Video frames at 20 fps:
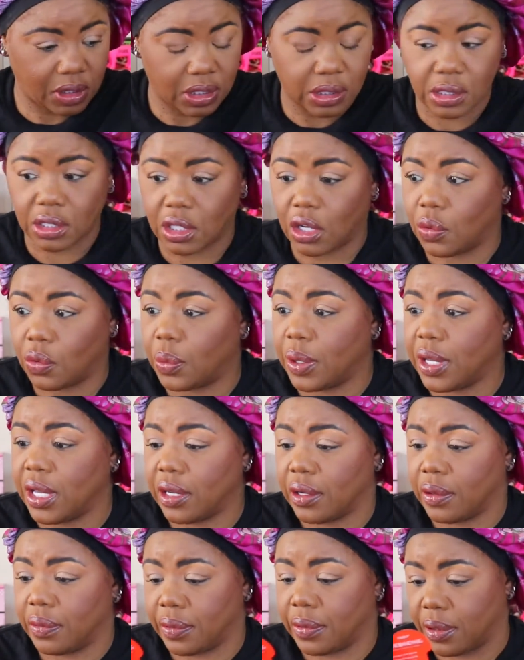you know,
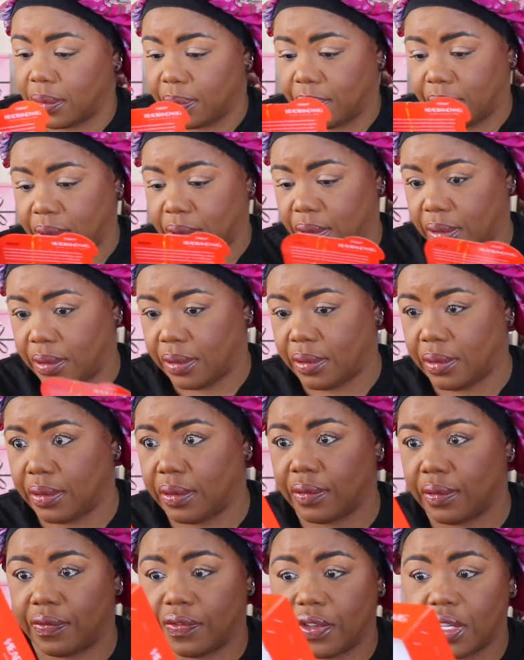wig grip
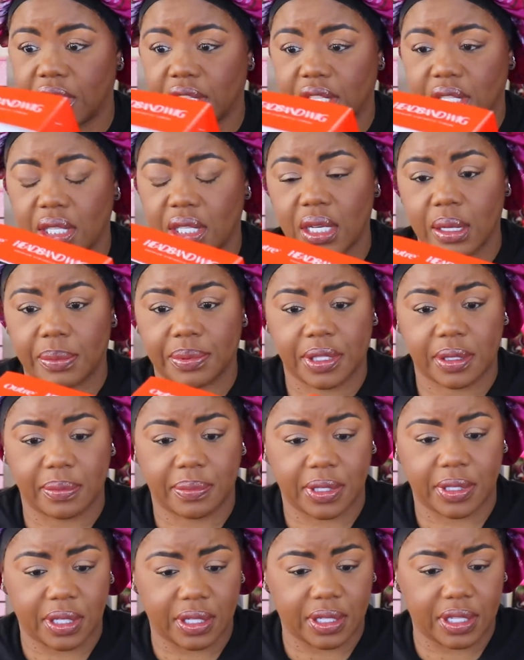for the slips,
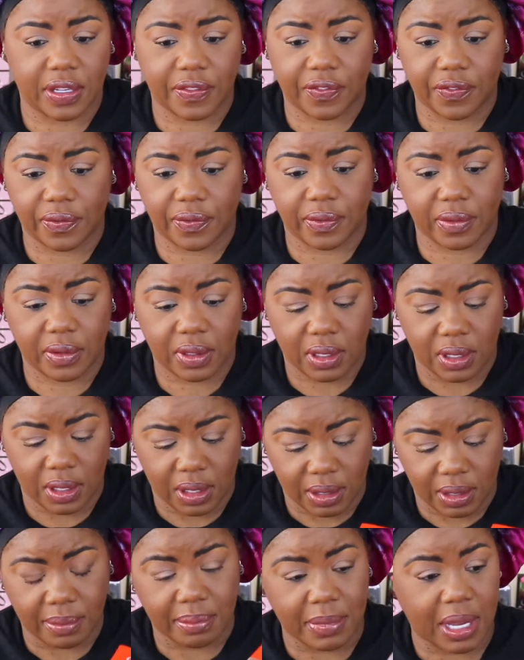but uh, if
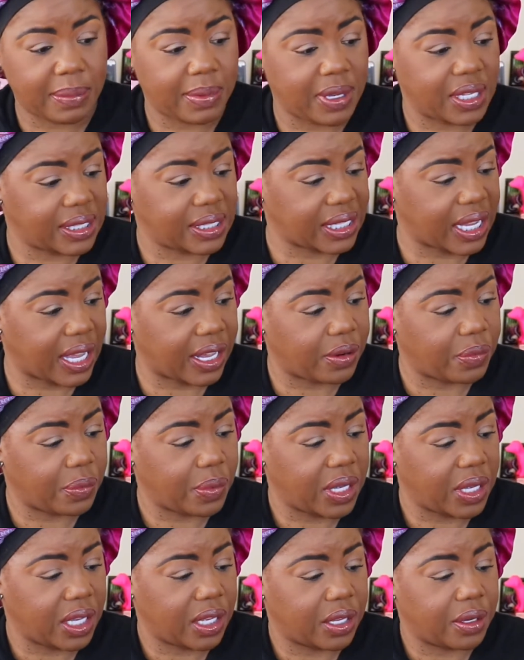maybe it's got a
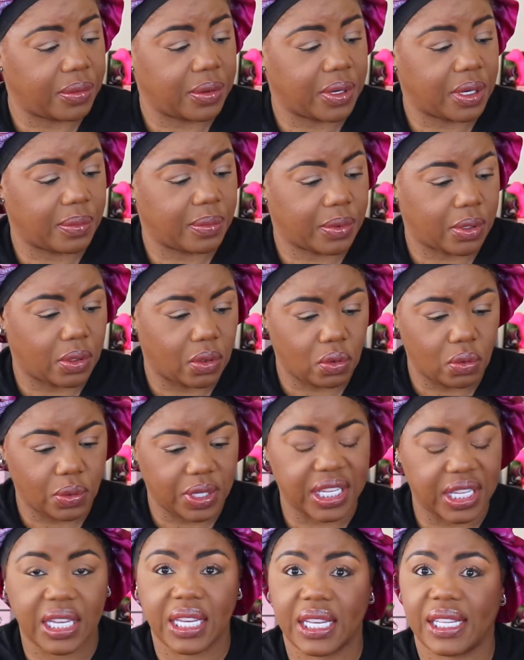wig grip. Oh,
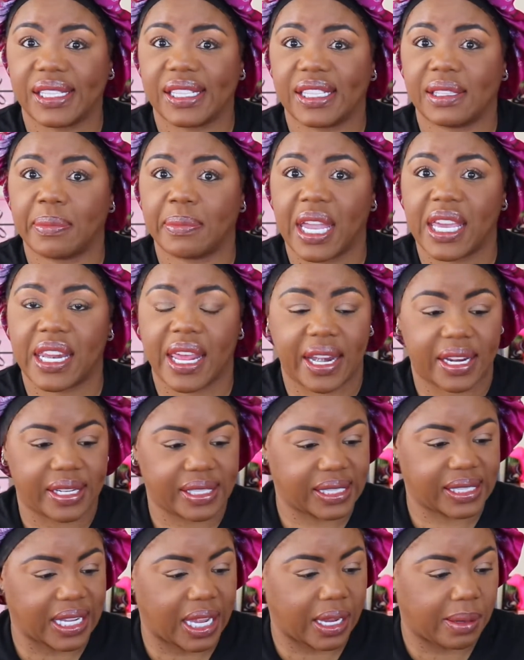it is. It's made out of the
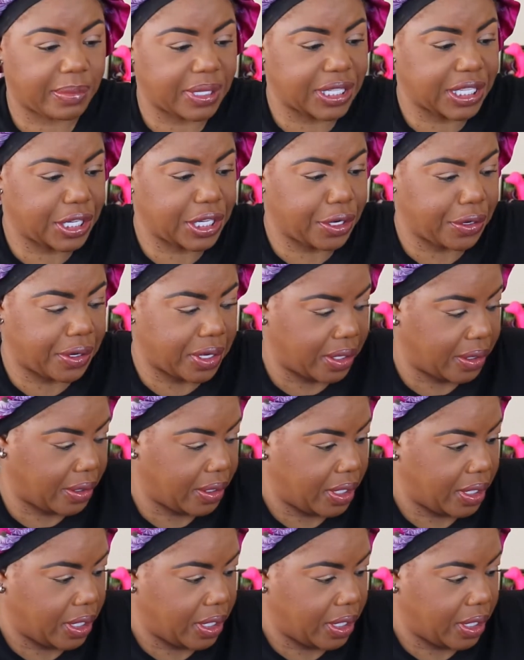same material